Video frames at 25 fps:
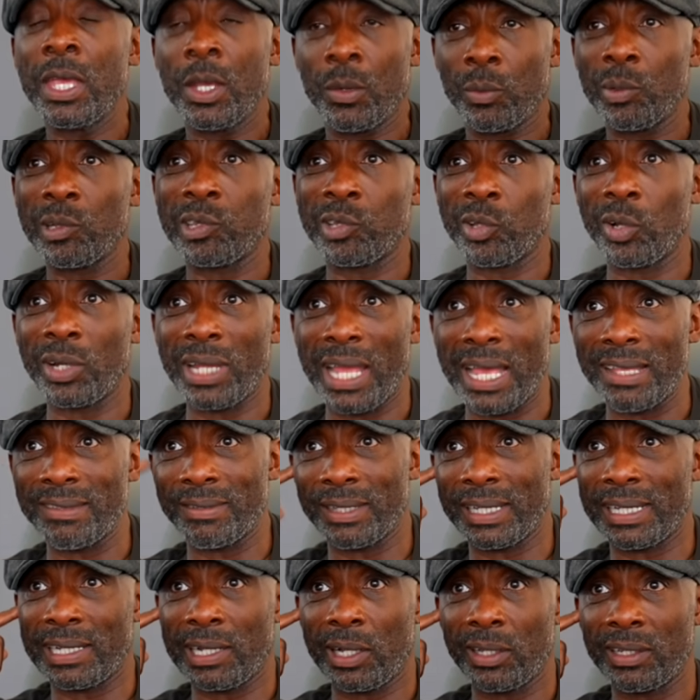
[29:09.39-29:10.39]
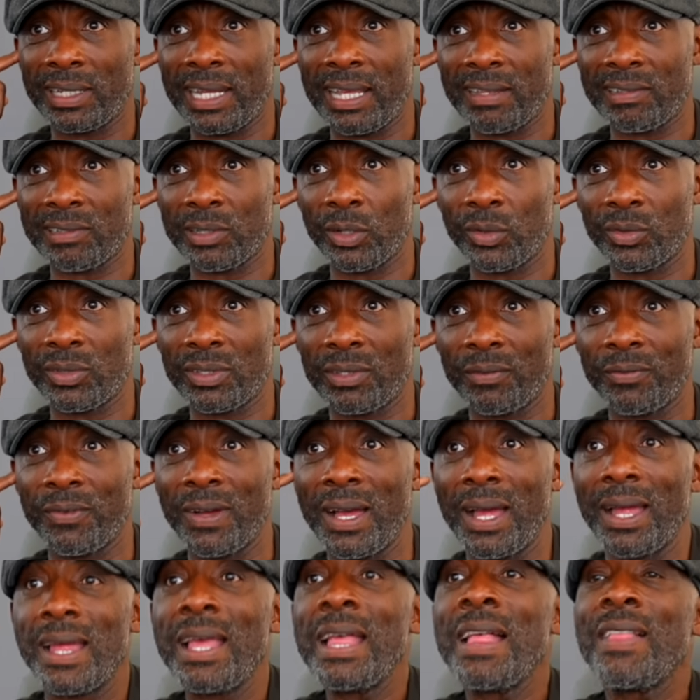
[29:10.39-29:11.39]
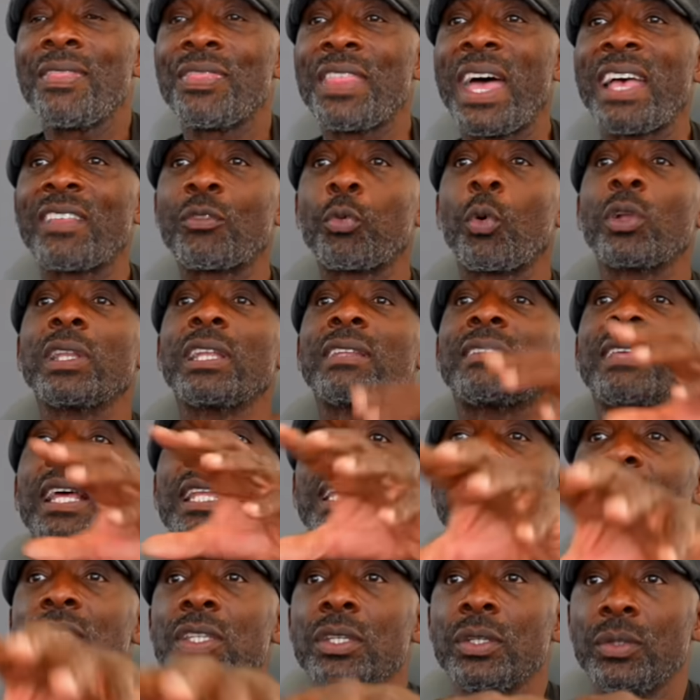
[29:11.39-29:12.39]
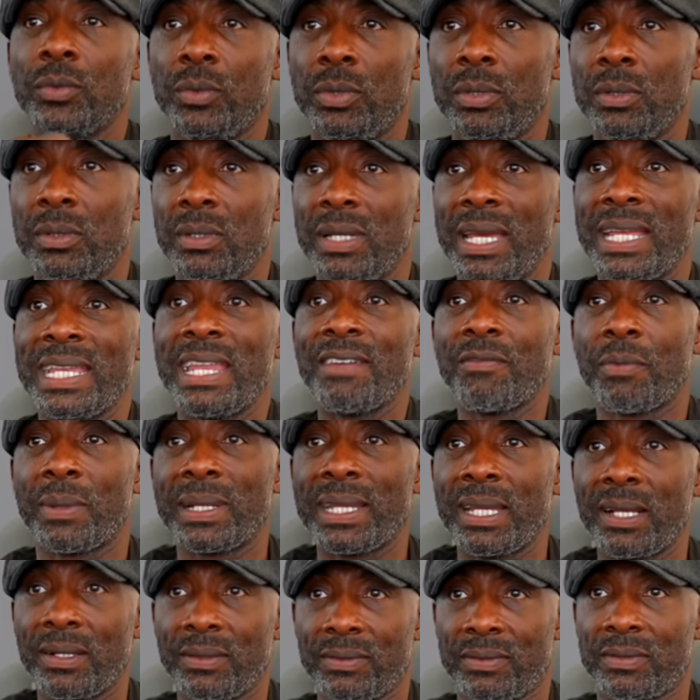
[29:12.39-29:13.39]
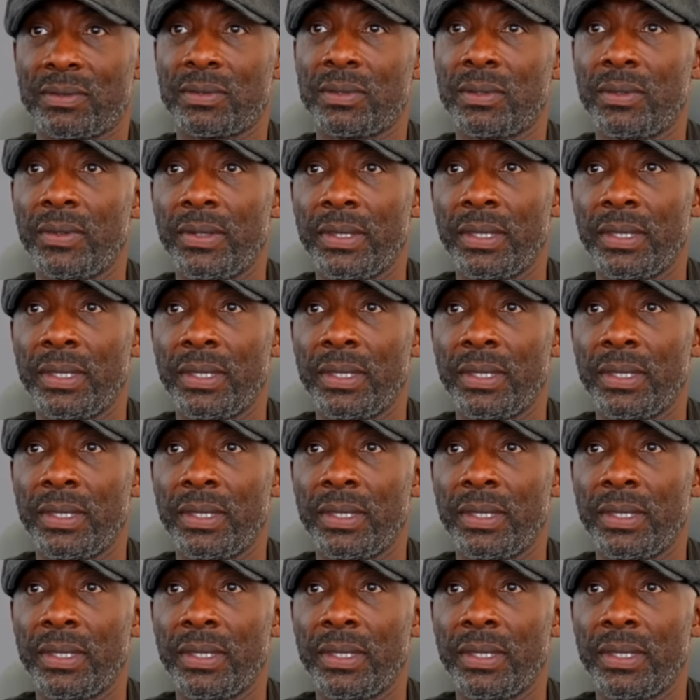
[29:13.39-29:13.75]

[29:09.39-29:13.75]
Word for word: We'll tell it as it gets close to fight. That's what they're telling you and everybody else.